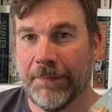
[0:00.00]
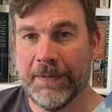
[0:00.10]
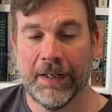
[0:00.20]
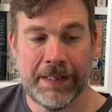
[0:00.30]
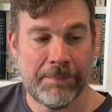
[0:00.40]

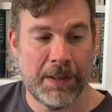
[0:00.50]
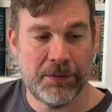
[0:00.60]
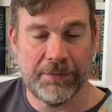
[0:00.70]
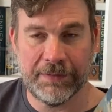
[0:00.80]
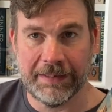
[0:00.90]
you know, they
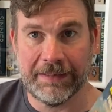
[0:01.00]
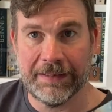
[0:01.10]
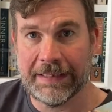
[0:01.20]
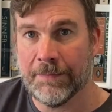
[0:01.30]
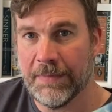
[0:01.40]
both
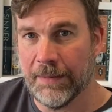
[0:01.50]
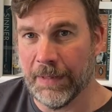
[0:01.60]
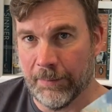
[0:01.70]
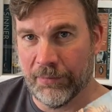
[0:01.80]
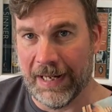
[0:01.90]
give me a
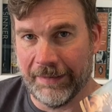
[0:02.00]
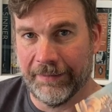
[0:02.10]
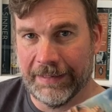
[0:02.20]
bit of breadth.